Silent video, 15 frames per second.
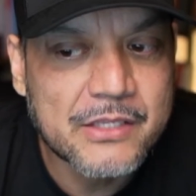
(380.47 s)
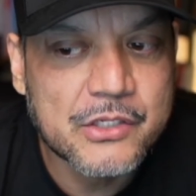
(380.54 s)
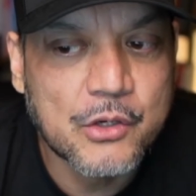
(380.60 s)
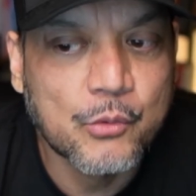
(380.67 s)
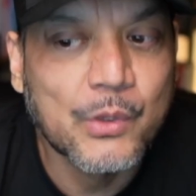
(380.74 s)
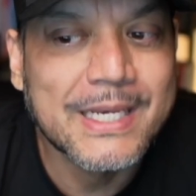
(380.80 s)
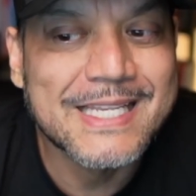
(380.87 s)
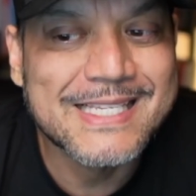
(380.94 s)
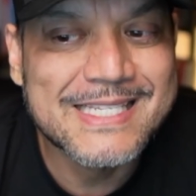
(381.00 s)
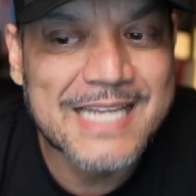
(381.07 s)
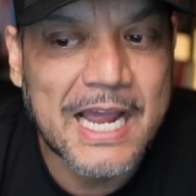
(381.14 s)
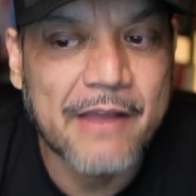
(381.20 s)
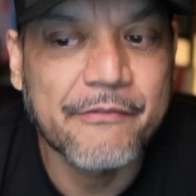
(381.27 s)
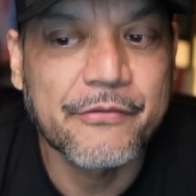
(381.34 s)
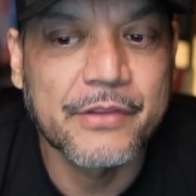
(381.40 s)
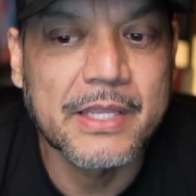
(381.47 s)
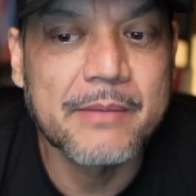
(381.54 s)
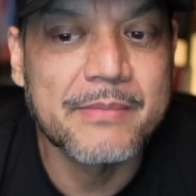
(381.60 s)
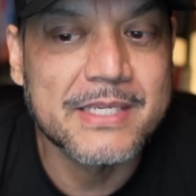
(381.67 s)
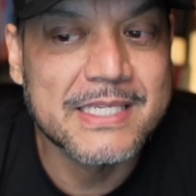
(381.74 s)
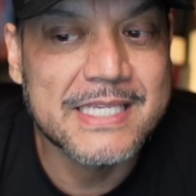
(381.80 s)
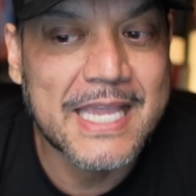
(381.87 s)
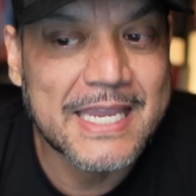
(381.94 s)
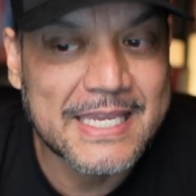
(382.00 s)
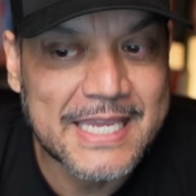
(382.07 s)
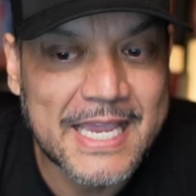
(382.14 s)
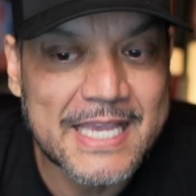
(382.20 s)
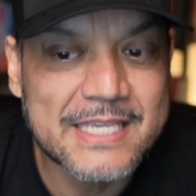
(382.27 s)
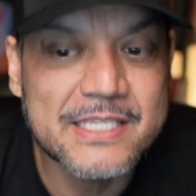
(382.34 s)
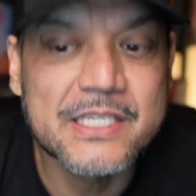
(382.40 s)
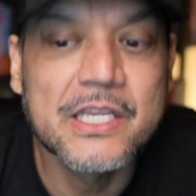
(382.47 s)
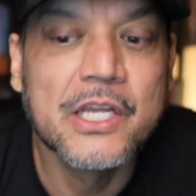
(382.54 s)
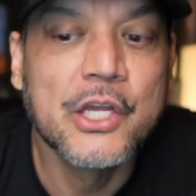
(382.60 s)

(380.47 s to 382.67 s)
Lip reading: So when it's time for them to say yes,